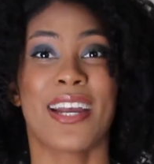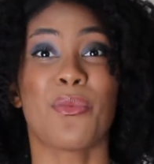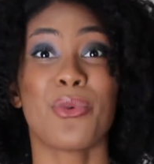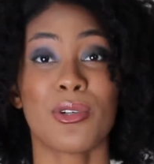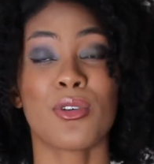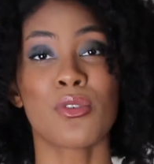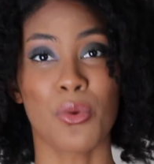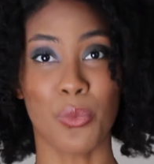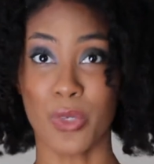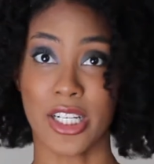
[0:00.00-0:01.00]
will
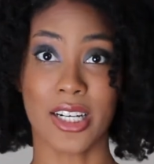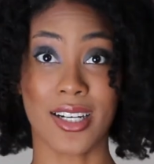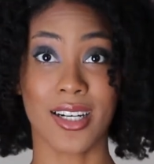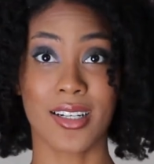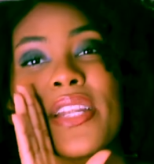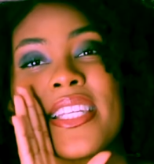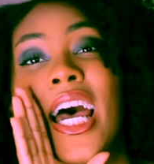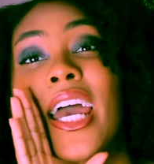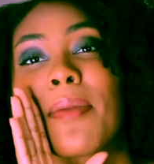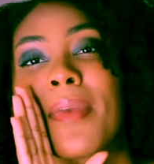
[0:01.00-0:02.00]
work with
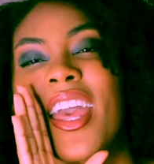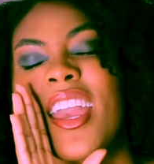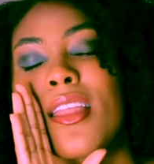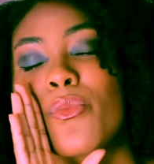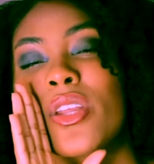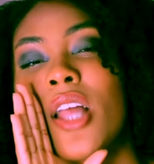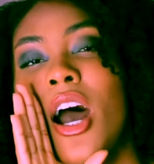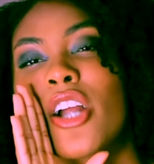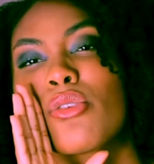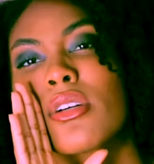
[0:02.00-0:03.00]
time and with
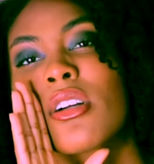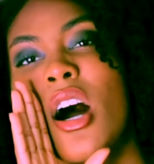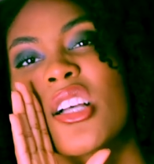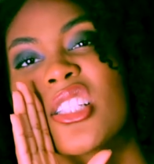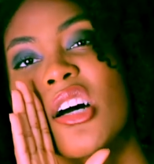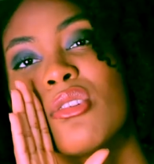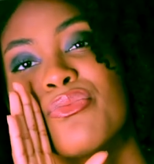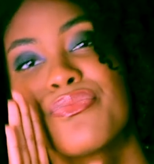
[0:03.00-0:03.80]
hard work also.